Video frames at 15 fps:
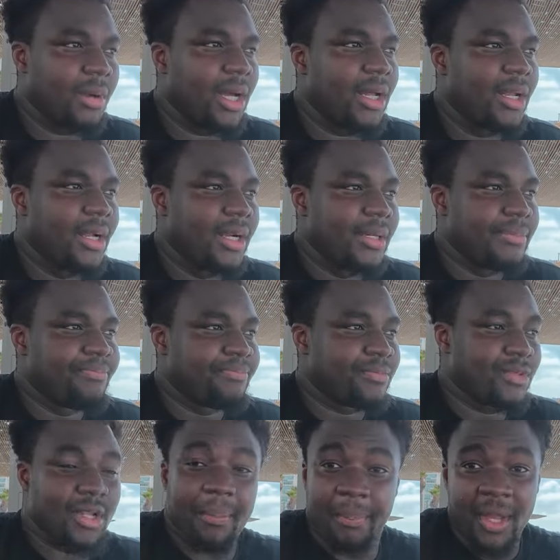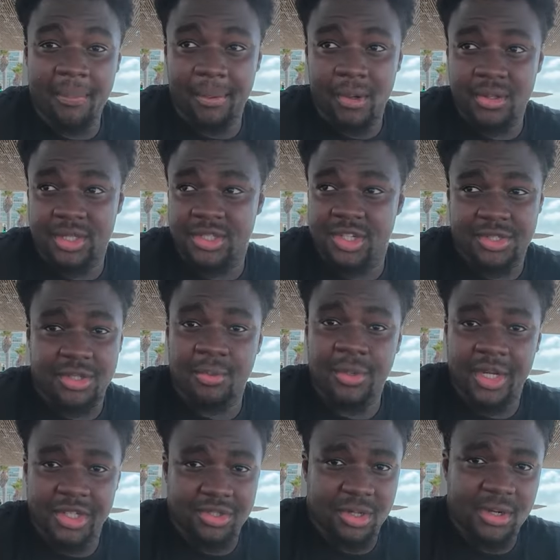But the people, just the
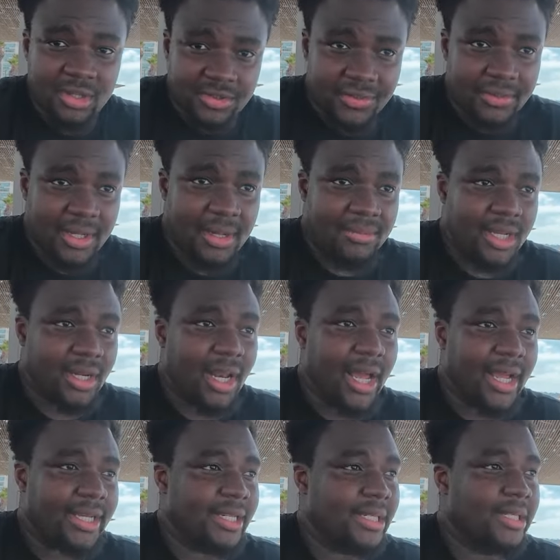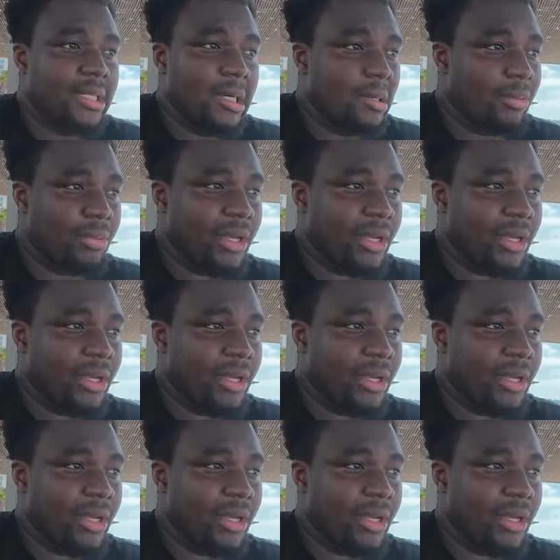reassurance from them, they're like, you know,